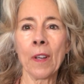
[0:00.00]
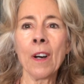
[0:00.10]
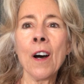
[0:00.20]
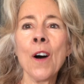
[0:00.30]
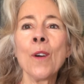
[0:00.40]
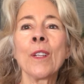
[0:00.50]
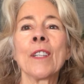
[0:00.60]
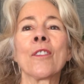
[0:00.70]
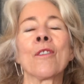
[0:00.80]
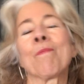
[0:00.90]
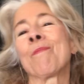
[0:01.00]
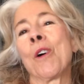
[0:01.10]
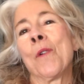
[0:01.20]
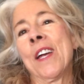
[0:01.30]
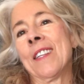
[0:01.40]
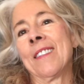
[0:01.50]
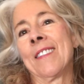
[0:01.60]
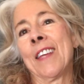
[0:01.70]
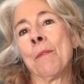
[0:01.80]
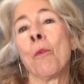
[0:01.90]
oh, let's go ahead and
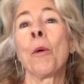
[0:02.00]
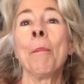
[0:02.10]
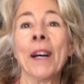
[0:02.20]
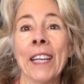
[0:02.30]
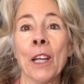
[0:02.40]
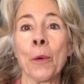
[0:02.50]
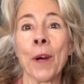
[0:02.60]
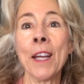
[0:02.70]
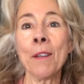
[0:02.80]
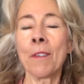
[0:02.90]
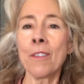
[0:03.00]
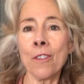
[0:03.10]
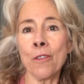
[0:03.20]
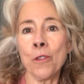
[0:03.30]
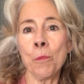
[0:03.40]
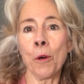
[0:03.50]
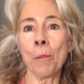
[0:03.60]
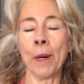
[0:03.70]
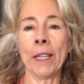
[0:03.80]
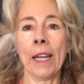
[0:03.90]
say more money, right? Let's just do more
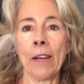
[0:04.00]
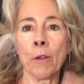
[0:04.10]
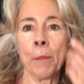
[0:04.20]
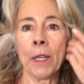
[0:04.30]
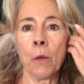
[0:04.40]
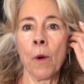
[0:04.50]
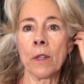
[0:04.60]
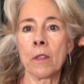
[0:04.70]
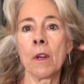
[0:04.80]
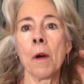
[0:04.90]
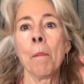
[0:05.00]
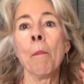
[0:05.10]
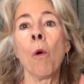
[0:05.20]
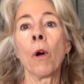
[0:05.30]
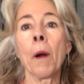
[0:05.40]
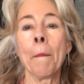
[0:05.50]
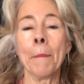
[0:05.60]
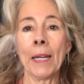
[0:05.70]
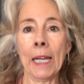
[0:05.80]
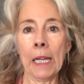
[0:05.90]
money. Everybody wants more
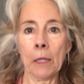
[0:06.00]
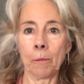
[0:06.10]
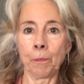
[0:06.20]
money.